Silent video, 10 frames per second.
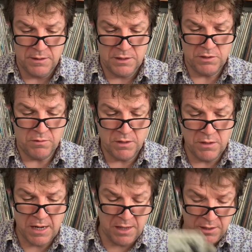sorry, you
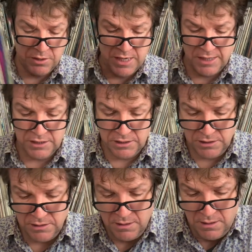get the
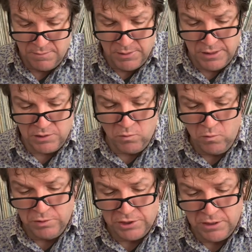discs, but there's
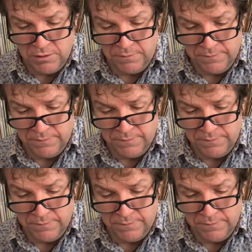also